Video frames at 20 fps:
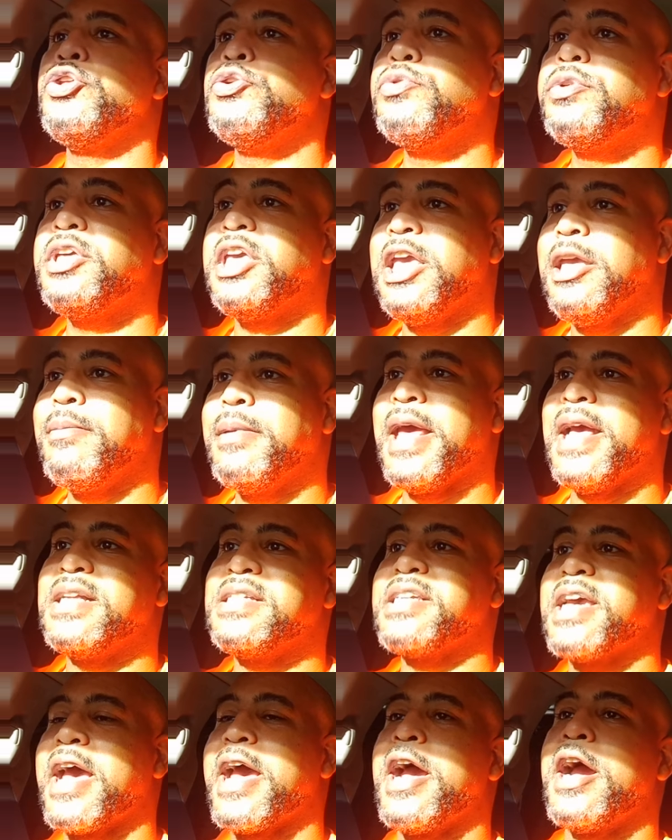you keep that
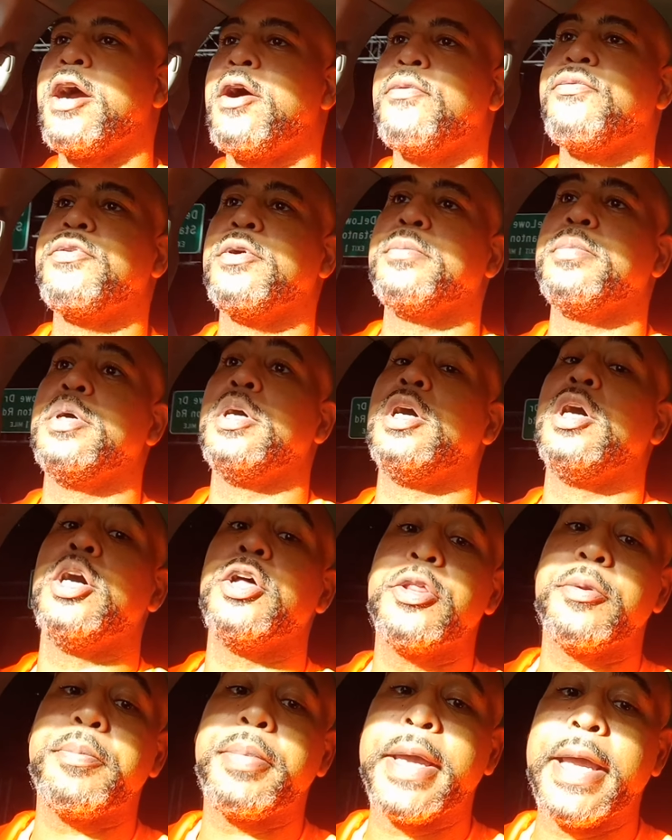child from the
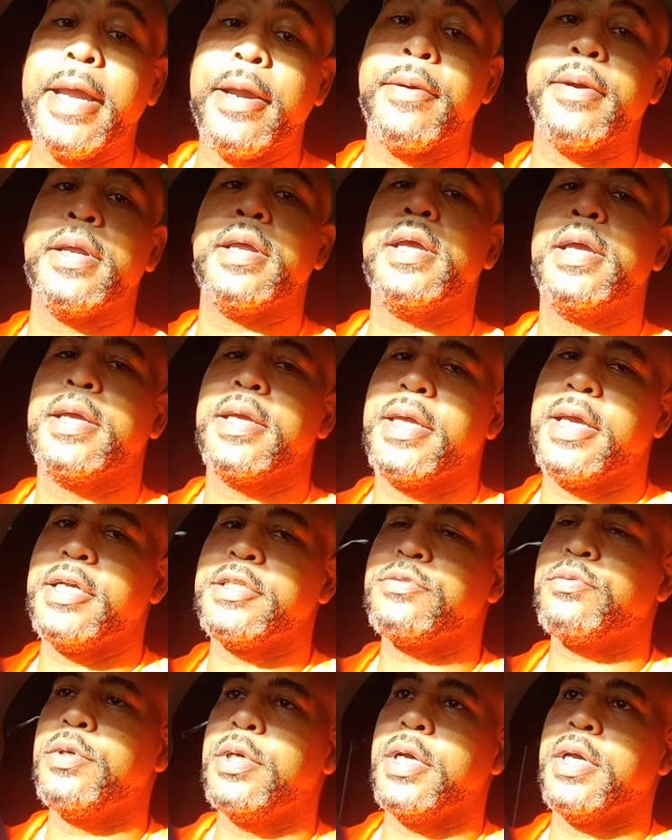other parent,
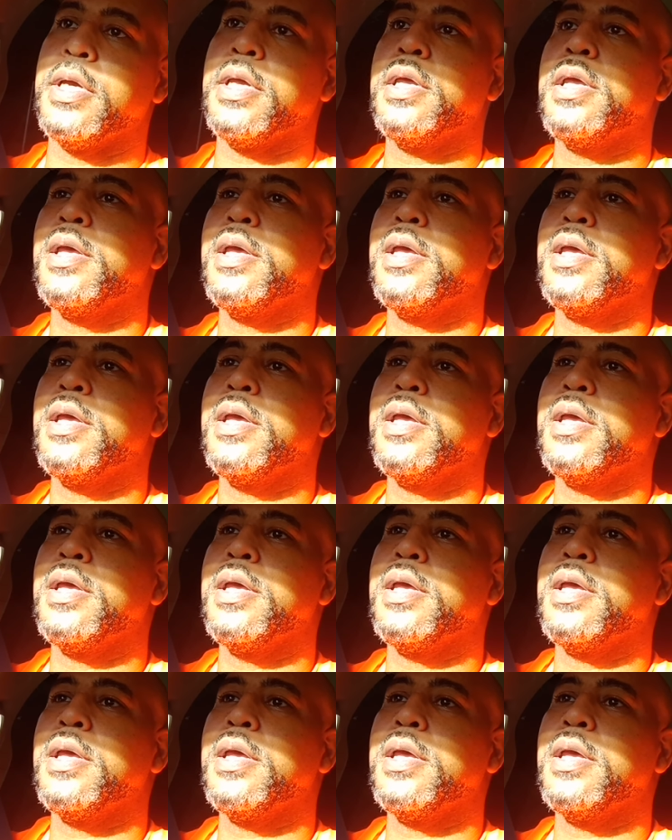guess what?